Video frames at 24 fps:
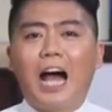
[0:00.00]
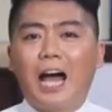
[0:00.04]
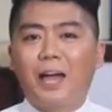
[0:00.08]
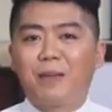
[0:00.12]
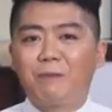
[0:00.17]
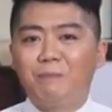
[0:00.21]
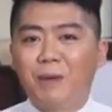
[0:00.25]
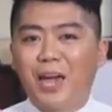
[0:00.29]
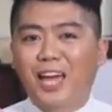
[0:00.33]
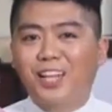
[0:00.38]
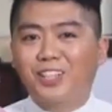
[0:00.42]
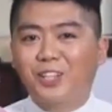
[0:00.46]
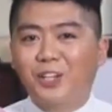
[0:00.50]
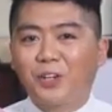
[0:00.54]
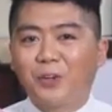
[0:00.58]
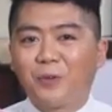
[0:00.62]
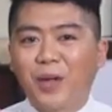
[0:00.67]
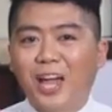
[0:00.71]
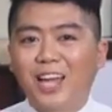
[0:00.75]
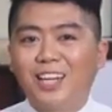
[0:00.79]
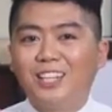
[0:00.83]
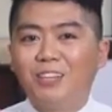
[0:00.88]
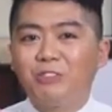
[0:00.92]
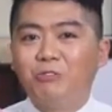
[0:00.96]
I bet you're
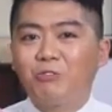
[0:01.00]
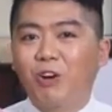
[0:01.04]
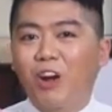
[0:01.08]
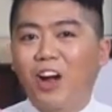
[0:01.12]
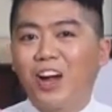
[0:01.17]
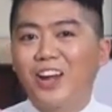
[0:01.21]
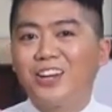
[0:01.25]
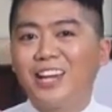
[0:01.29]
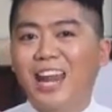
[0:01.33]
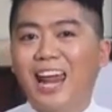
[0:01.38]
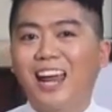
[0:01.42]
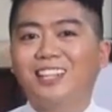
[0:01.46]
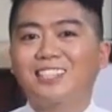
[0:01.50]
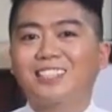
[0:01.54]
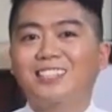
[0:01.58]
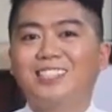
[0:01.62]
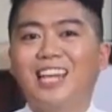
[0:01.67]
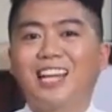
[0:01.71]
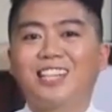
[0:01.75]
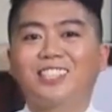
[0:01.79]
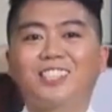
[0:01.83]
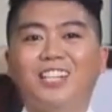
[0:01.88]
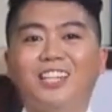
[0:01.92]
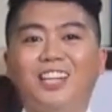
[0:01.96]
ready for our next
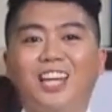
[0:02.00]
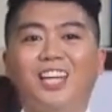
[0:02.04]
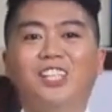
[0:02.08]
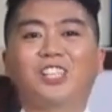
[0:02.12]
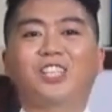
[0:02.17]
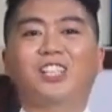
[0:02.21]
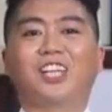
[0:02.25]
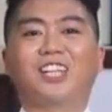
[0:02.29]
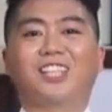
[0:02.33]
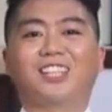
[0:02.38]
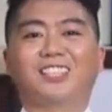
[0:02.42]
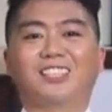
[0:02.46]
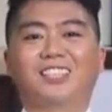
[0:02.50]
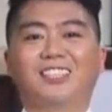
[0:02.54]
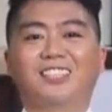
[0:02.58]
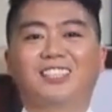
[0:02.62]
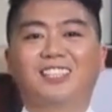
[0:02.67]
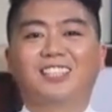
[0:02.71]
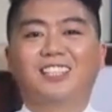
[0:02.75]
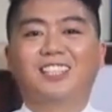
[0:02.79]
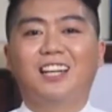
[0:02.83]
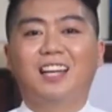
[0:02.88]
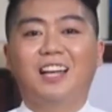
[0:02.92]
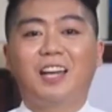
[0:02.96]
destination.
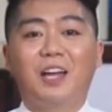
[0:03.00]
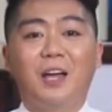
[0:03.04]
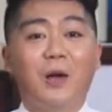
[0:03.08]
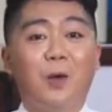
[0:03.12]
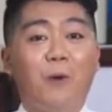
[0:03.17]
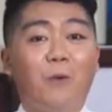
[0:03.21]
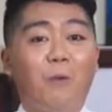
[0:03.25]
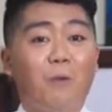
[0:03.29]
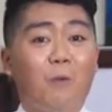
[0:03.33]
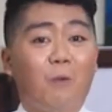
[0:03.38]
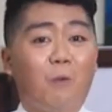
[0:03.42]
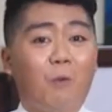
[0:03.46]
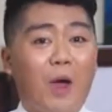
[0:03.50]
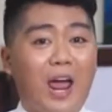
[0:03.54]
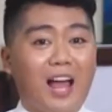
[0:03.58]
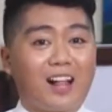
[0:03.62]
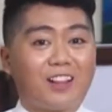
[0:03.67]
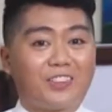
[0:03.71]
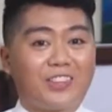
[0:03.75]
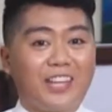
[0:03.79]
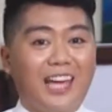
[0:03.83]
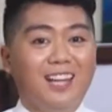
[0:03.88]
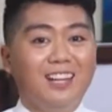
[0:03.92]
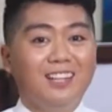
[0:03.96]

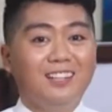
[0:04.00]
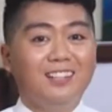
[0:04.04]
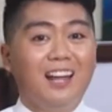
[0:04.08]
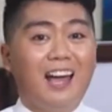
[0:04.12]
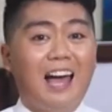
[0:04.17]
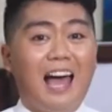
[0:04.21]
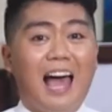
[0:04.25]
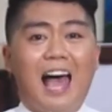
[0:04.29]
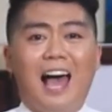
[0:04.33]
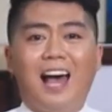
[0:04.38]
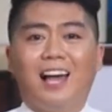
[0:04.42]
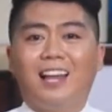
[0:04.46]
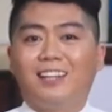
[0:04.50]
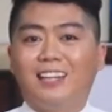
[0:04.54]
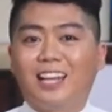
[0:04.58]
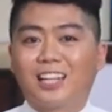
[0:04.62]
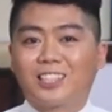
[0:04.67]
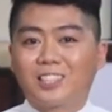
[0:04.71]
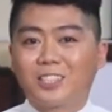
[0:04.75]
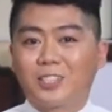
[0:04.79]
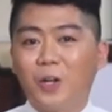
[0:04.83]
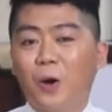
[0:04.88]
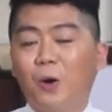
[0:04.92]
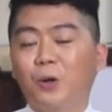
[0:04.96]
Well then,
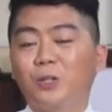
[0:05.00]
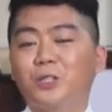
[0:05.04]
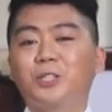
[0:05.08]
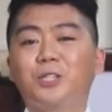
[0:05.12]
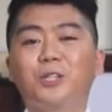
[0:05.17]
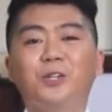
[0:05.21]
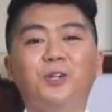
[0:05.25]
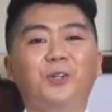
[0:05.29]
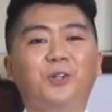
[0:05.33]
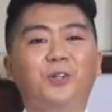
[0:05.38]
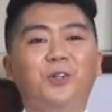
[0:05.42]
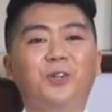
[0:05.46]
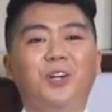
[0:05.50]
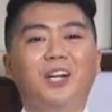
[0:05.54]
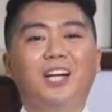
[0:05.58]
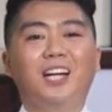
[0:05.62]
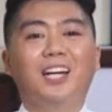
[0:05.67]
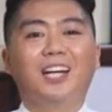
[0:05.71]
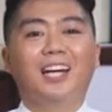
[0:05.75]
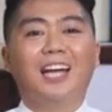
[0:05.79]
Let's go to